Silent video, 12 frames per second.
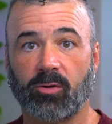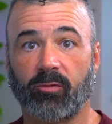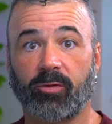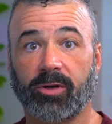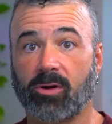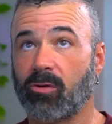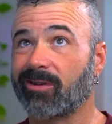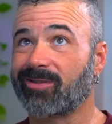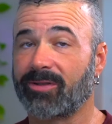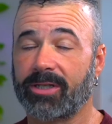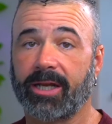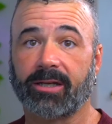over the course
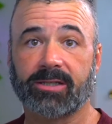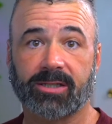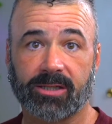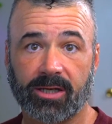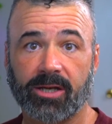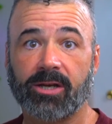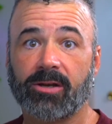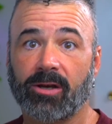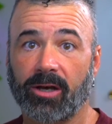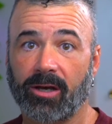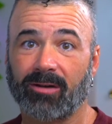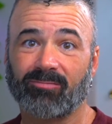of
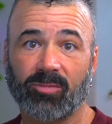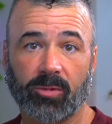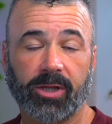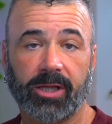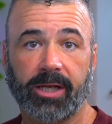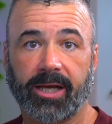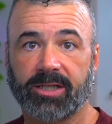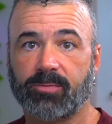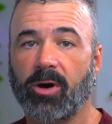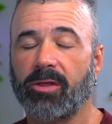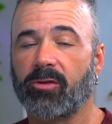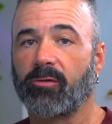really the next
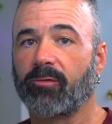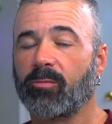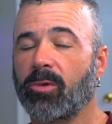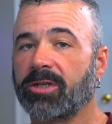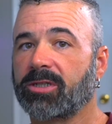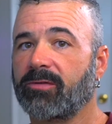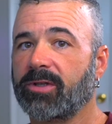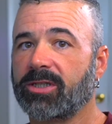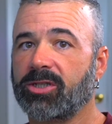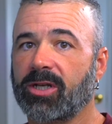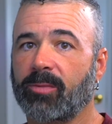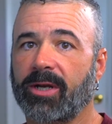month, over much of this
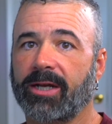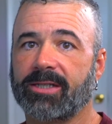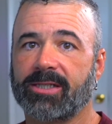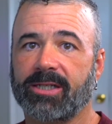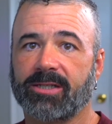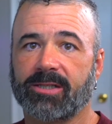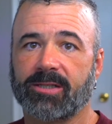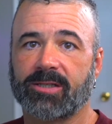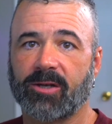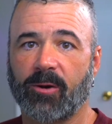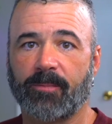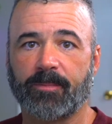Gemini season.
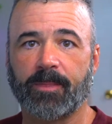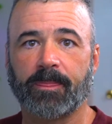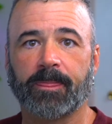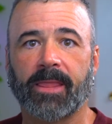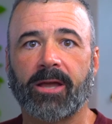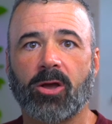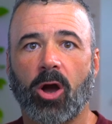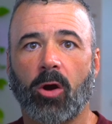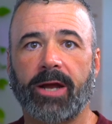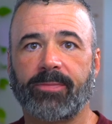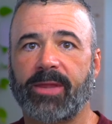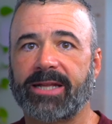So, all
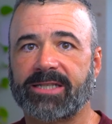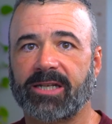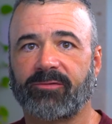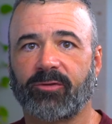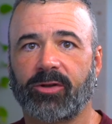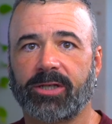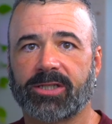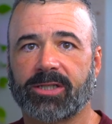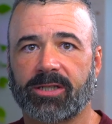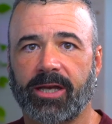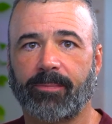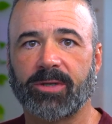right, that's it for
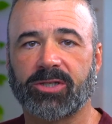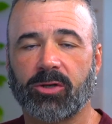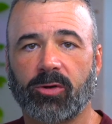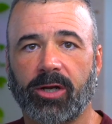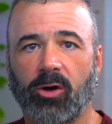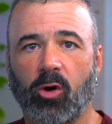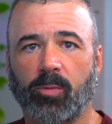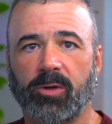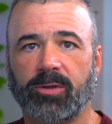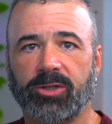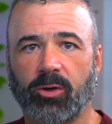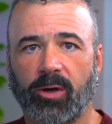this episode. I hope you
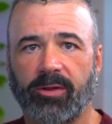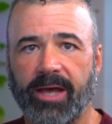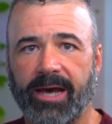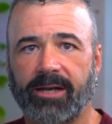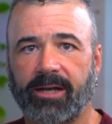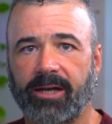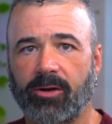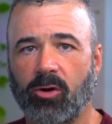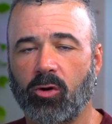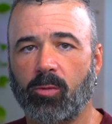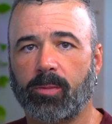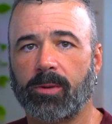enjoyed that. I
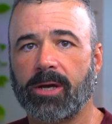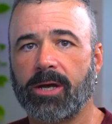hope